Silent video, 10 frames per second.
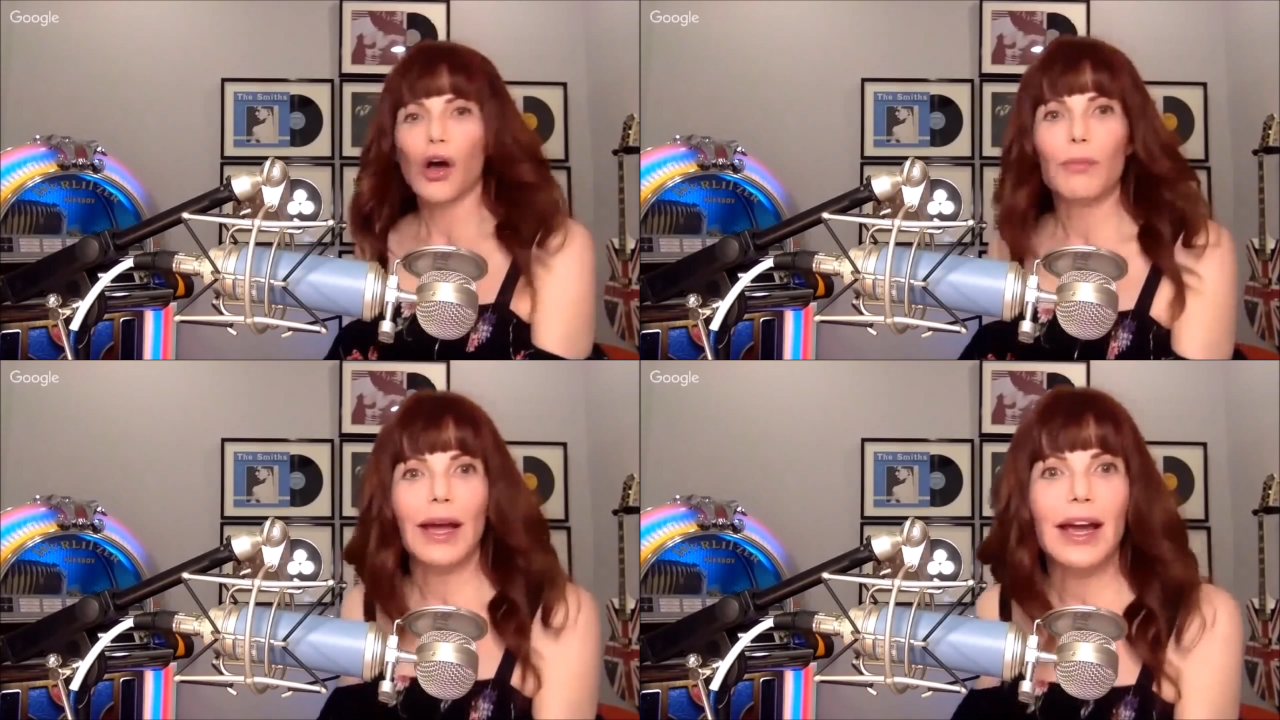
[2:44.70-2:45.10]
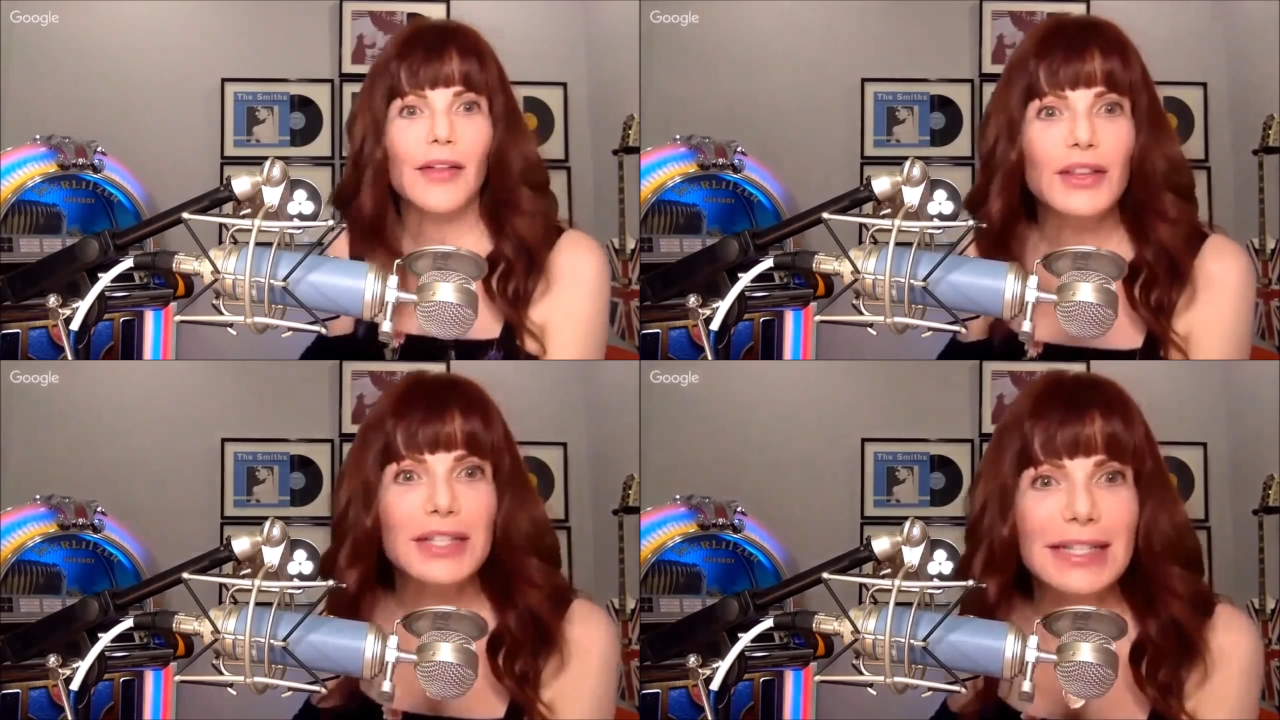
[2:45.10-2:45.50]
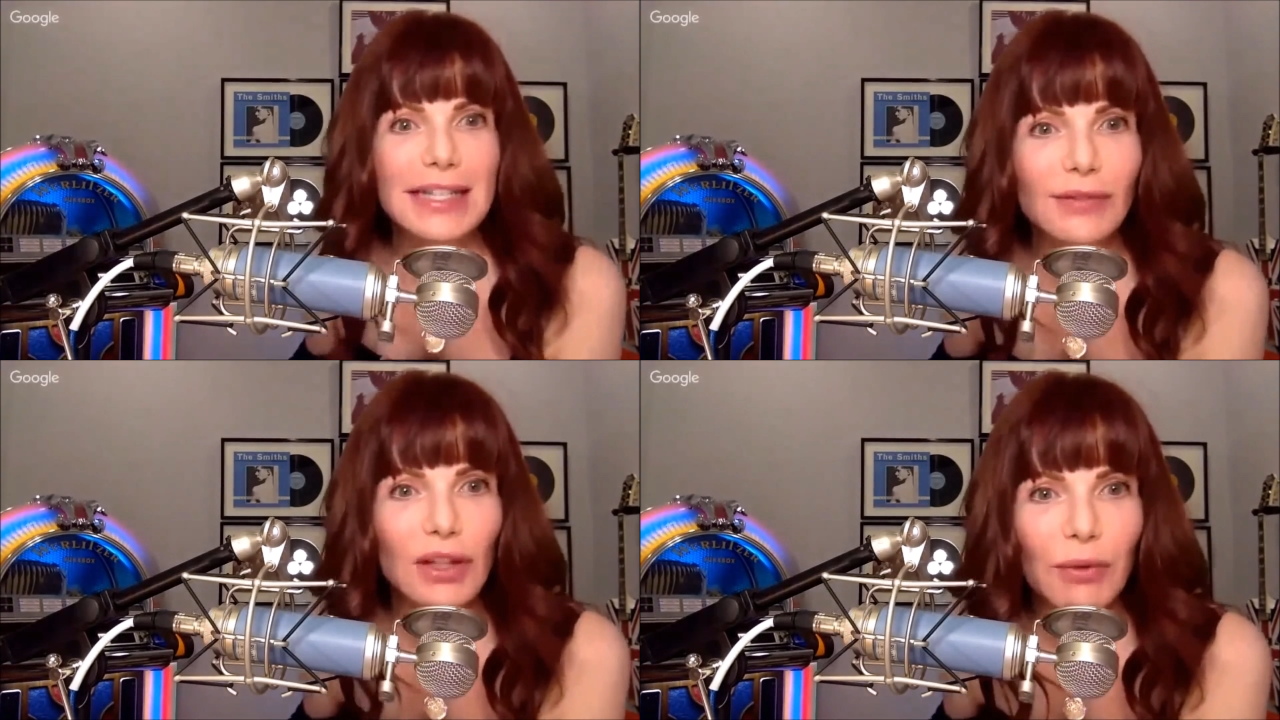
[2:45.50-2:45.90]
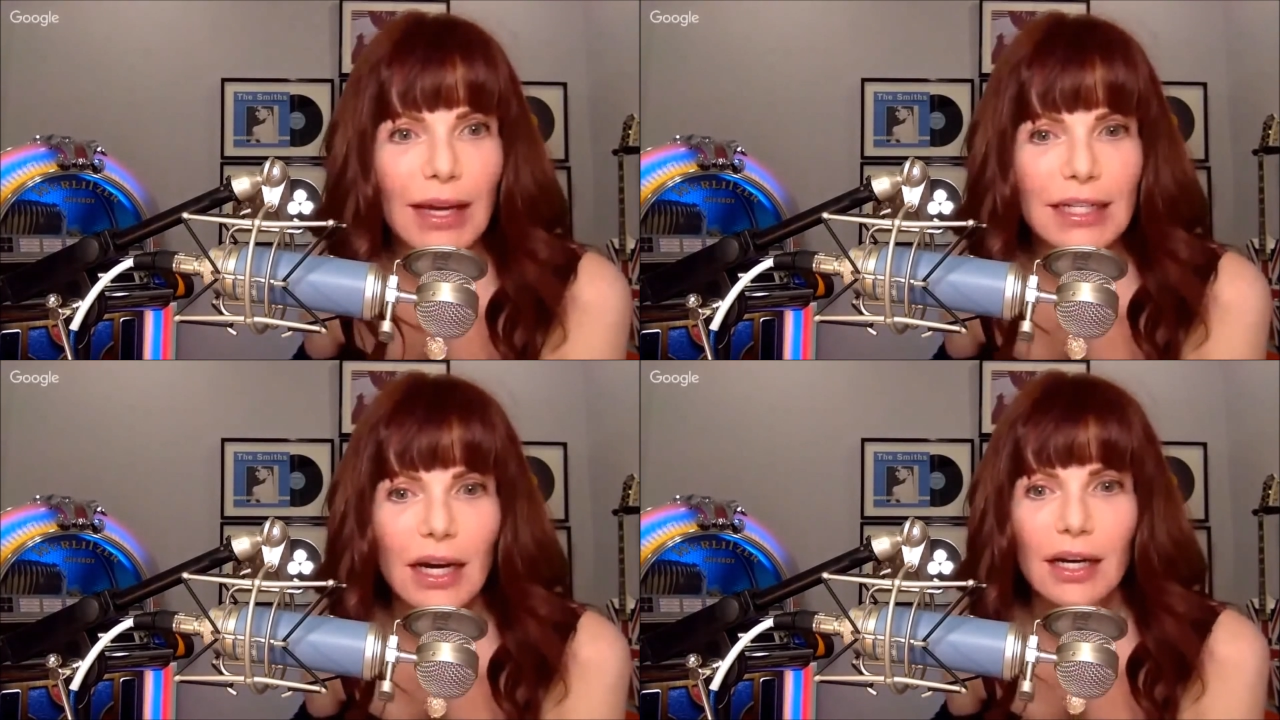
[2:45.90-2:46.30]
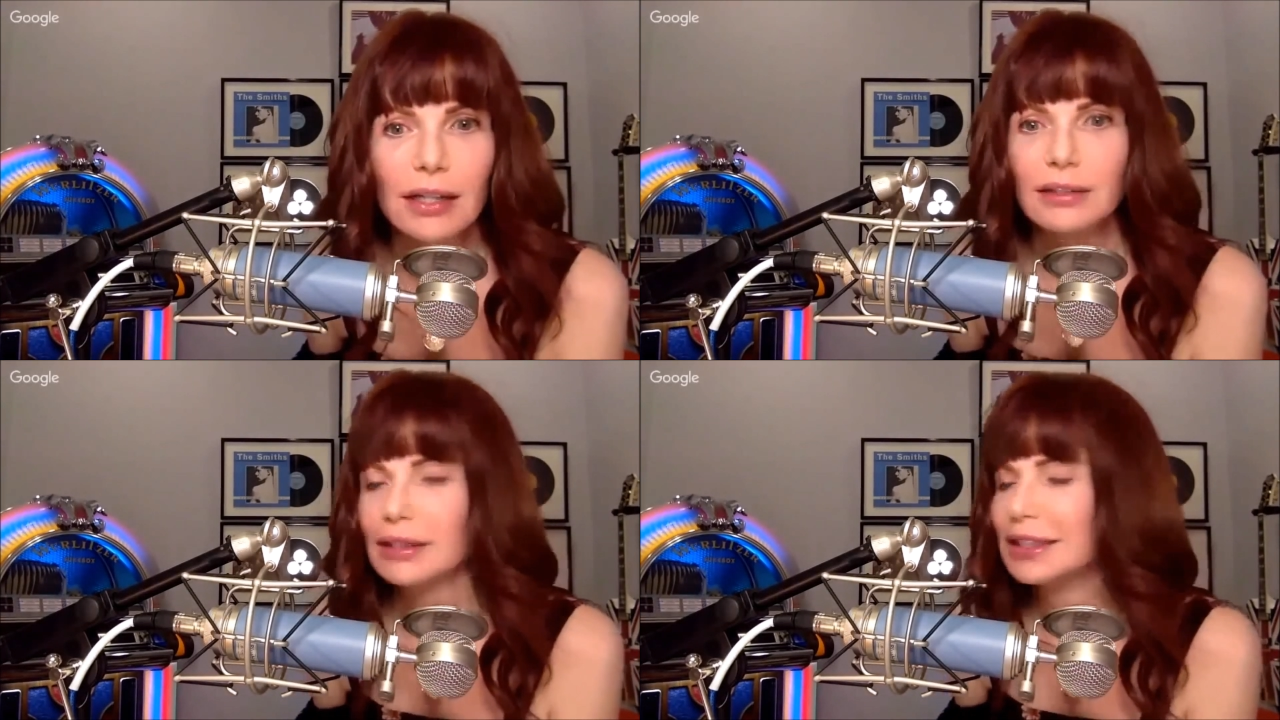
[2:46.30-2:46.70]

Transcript: Oh my God, this isn't even the right song.